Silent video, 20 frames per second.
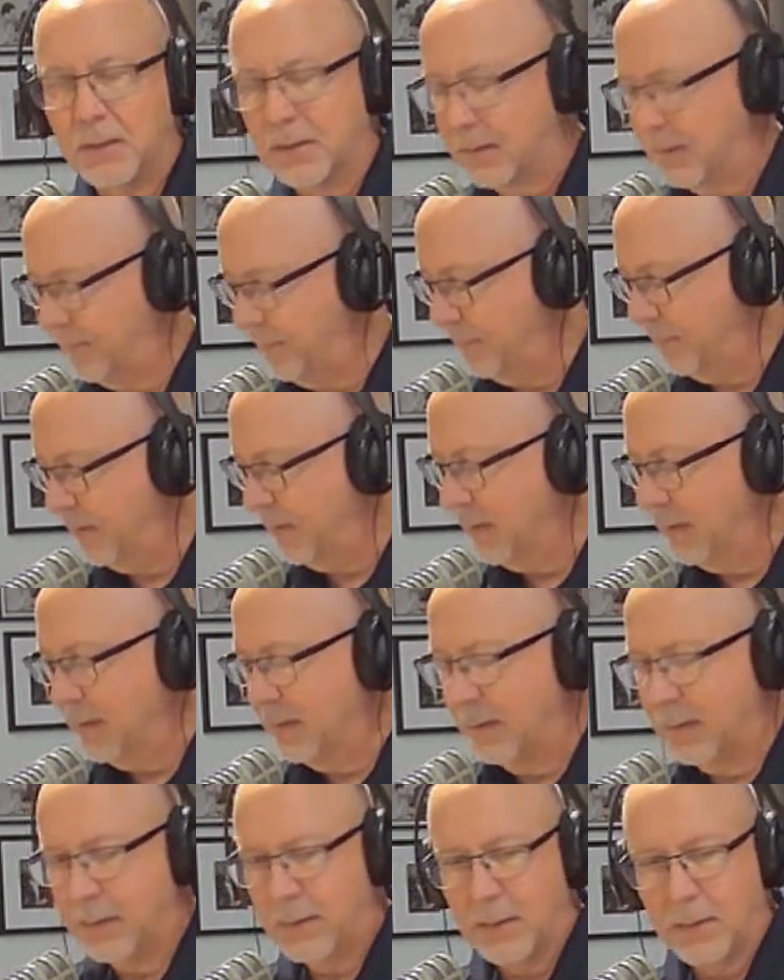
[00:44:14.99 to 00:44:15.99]
One
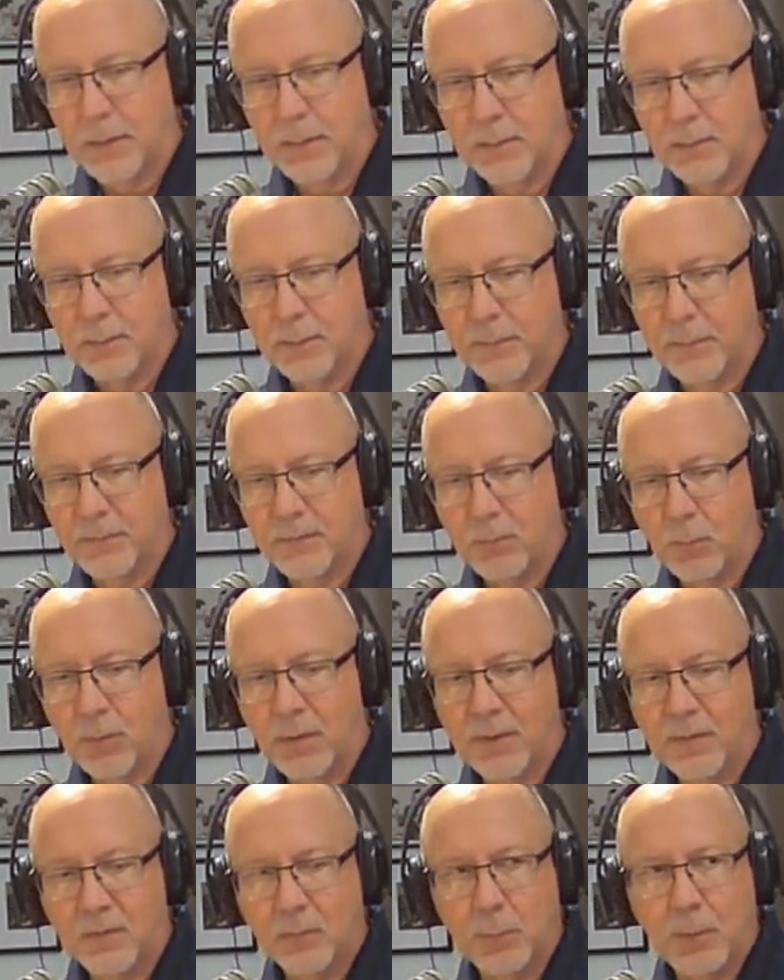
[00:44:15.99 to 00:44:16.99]

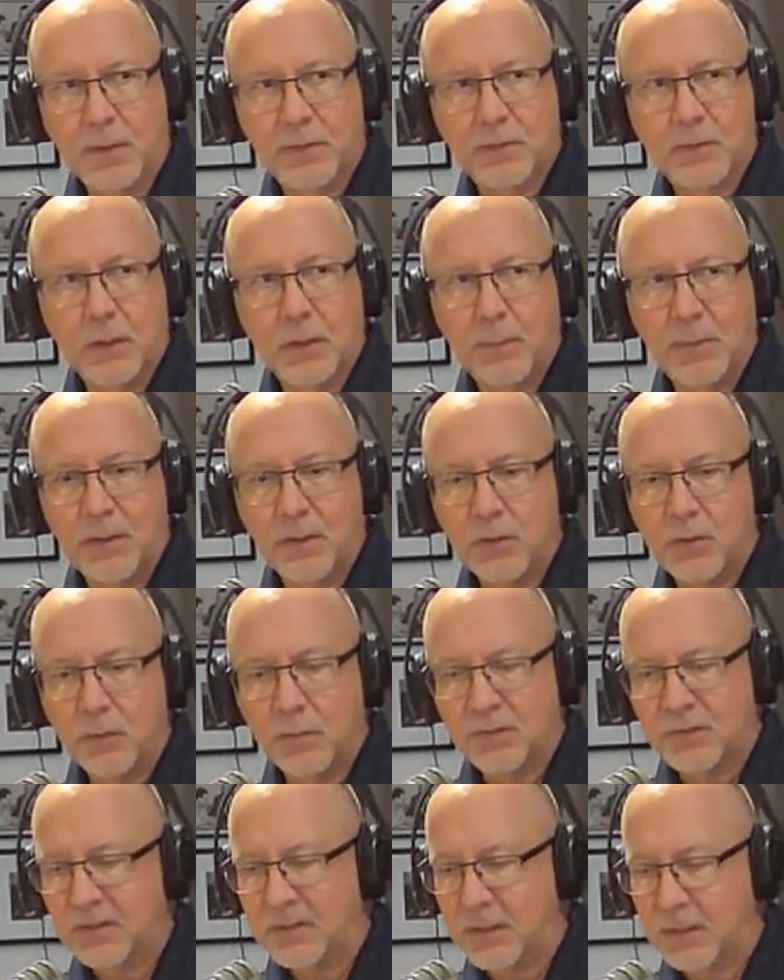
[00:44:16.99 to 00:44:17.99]
of these plays is going to be in
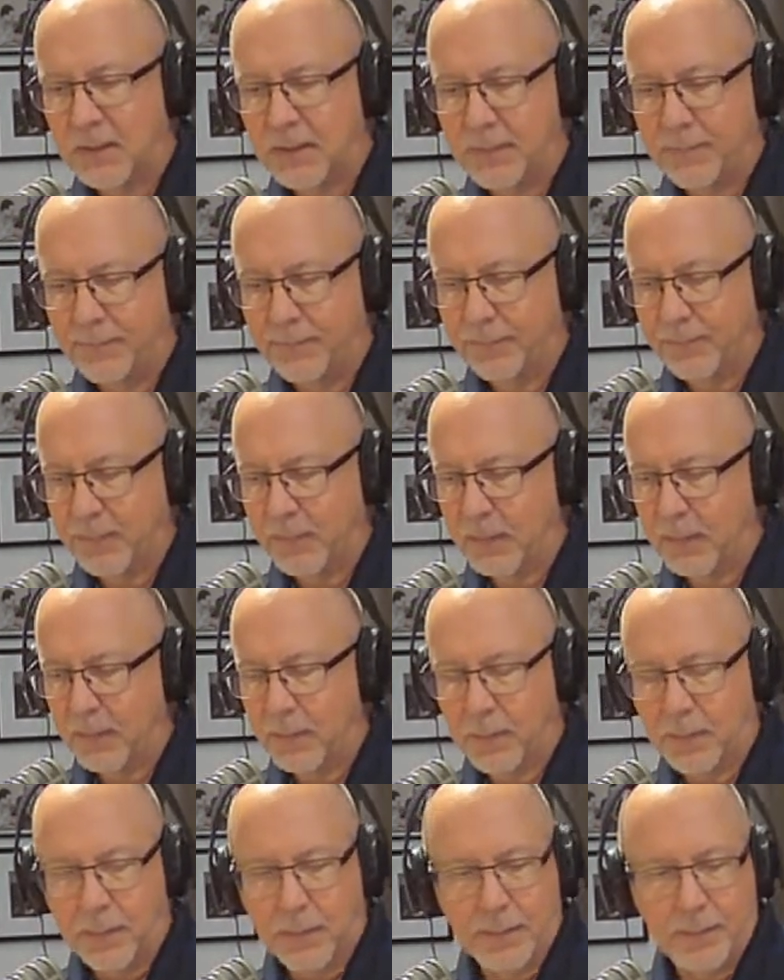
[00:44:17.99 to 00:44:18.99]
U City.
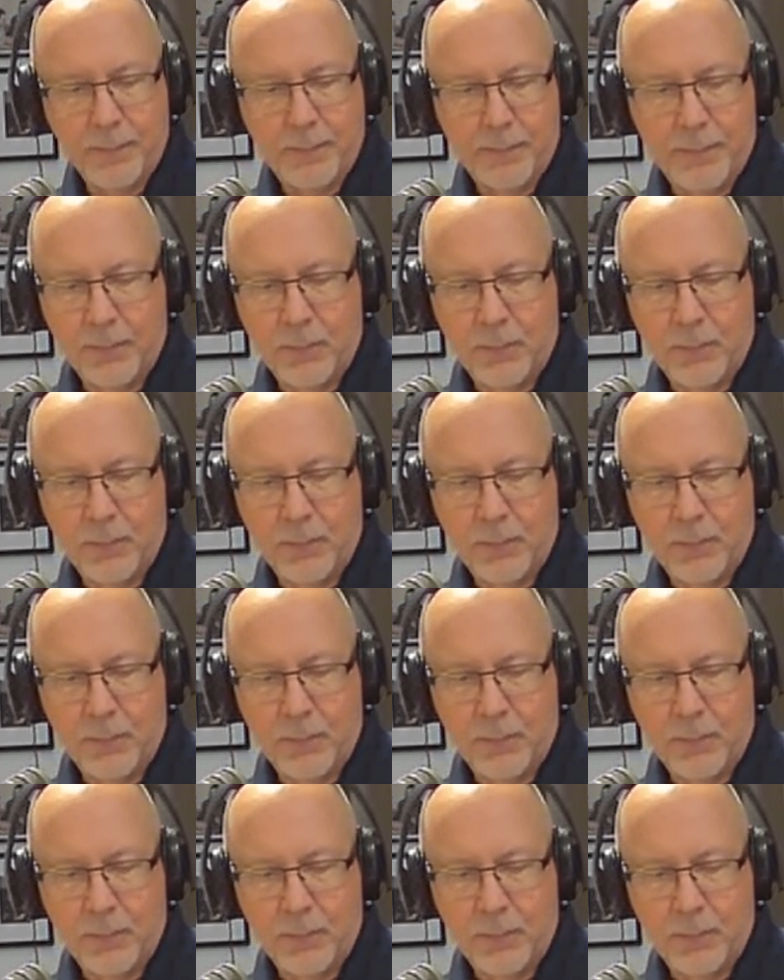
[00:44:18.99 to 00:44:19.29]
The